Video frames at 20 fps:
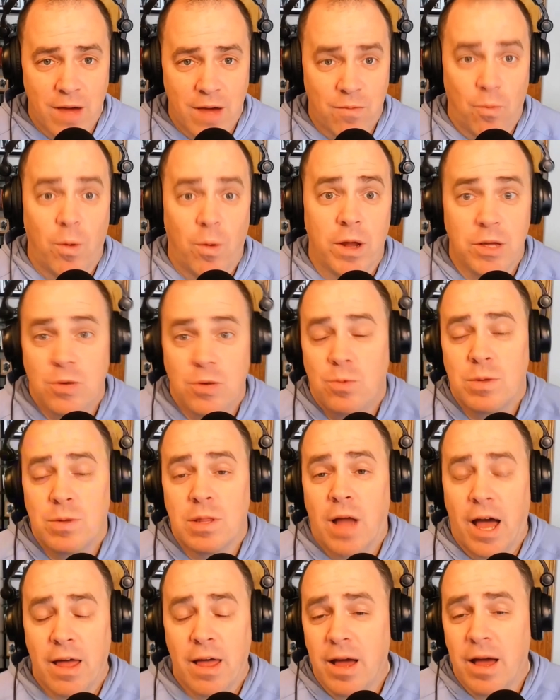have, what you
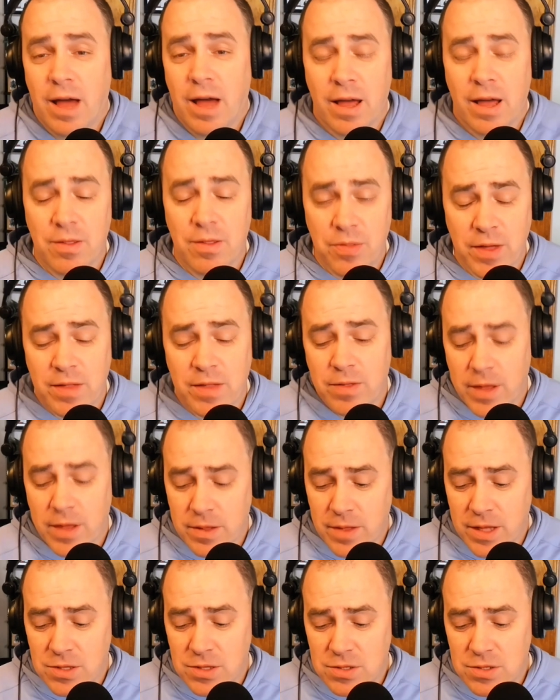would. I think
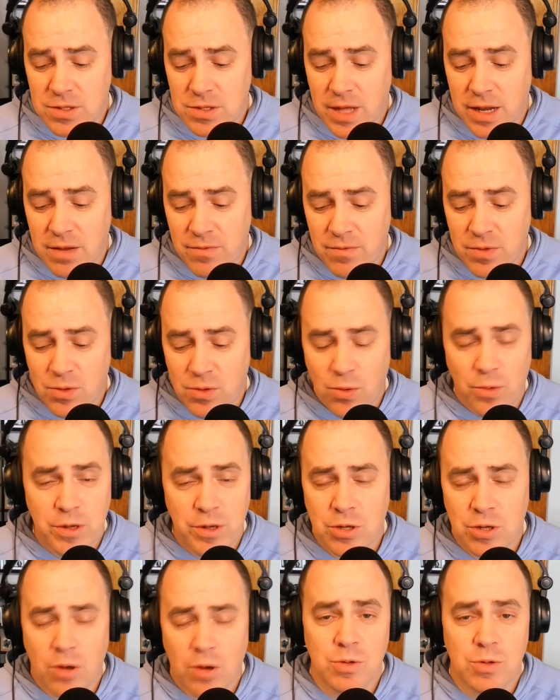that inventory
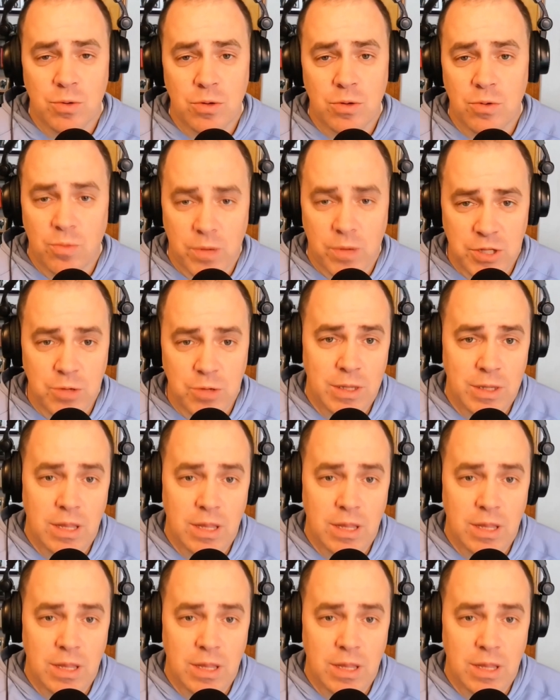should also include what you would